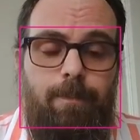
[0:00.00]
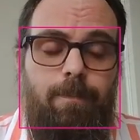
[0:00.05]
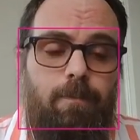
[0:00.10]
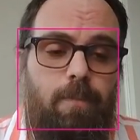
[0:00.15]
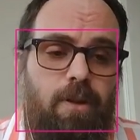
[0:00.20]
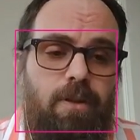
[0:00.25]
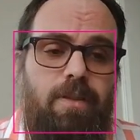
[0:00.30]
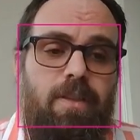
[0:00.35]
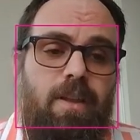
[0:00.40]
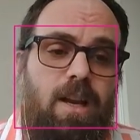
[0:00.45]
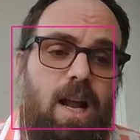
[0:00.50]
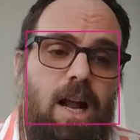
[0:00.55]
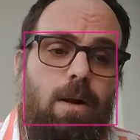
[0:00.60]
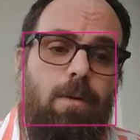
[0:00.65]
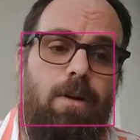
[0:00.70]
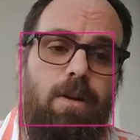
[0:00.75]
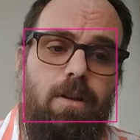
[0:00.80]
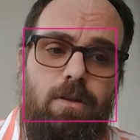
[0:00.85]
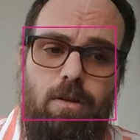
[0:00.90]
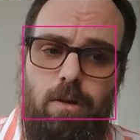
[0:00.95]
But the thing I
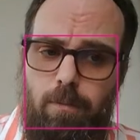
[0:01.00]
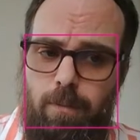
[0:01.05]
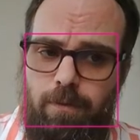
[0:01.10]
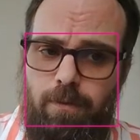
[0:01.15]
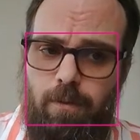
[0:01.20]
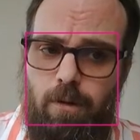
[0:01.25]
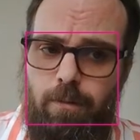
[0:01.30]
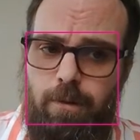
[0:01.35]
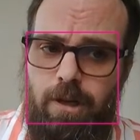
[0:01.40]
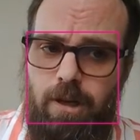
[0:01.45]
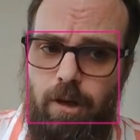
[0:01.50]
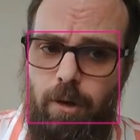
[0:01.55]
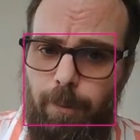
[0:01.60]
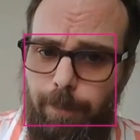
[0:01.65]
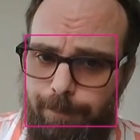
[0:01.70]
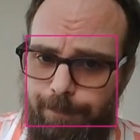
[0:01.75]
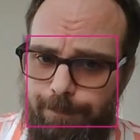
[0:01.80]
want to do before we go